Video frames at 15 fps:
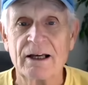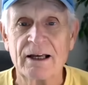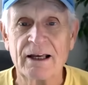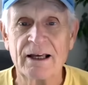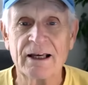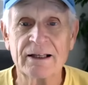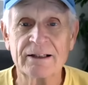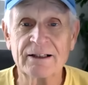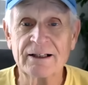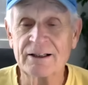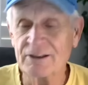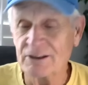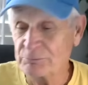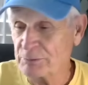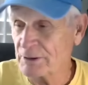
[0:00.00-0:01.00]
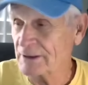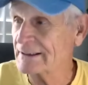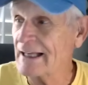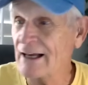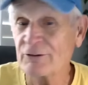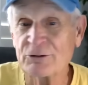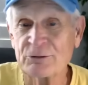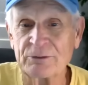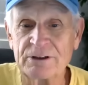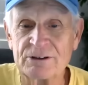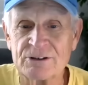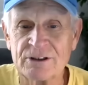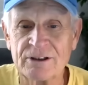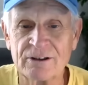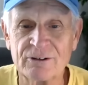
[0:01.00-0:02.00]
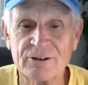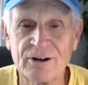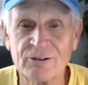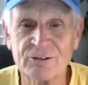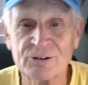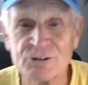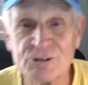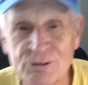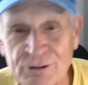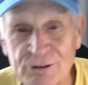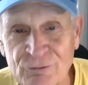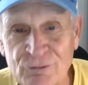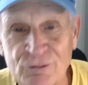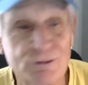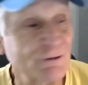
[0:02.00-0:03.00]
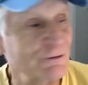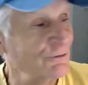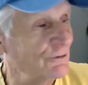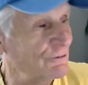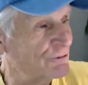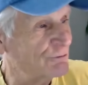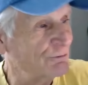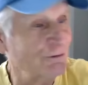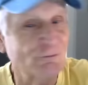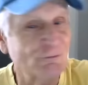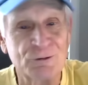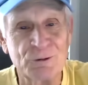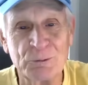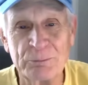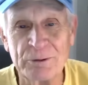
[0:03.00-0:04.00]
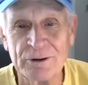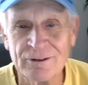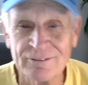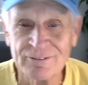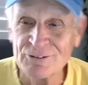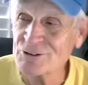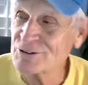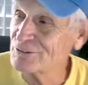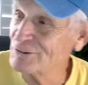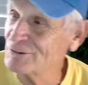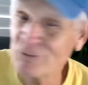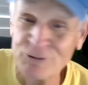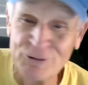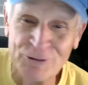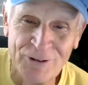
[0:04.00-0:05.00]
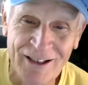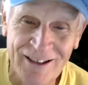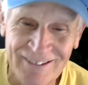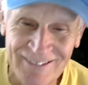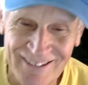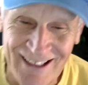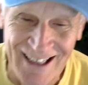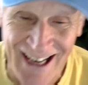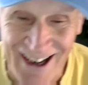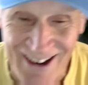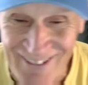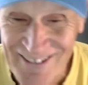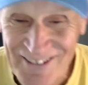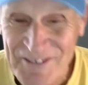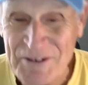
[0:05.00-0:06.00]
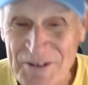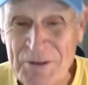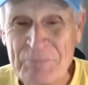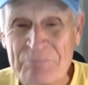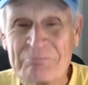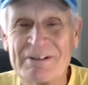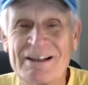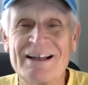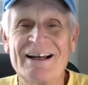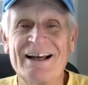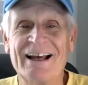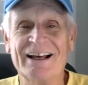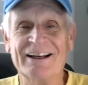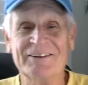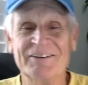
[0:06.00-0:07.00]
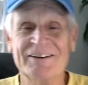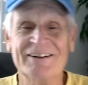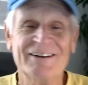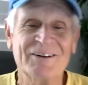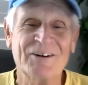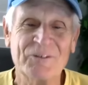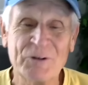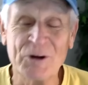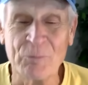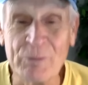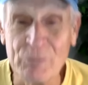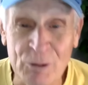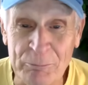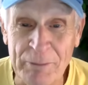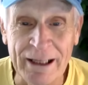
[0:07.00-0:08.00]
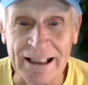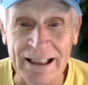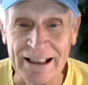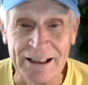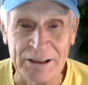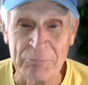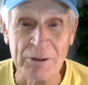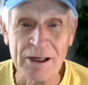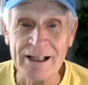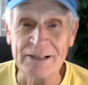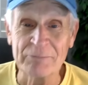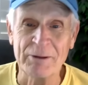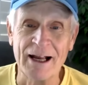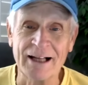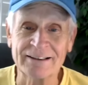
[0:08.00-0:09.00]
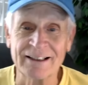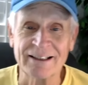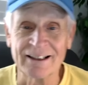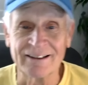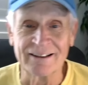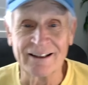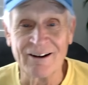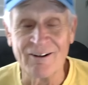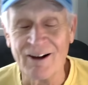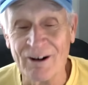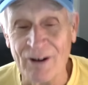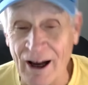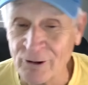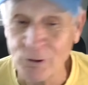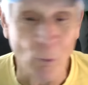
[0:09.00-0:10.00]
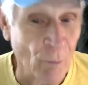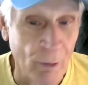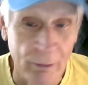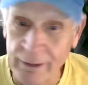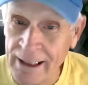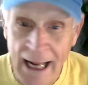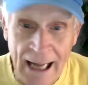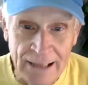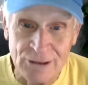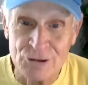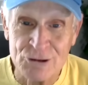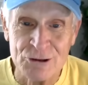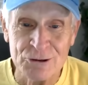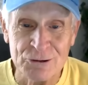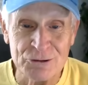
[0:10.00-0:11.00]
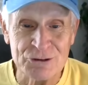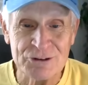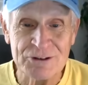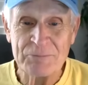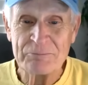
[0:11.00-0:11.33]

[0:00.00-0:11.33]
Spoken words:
And he picked out three. He said, "Here, Darrel, here's three for you. Here's three for you, Bill. Here's three for you, Hal." And you know, we weren't making any money back then. You know, I don't know where he got the suits.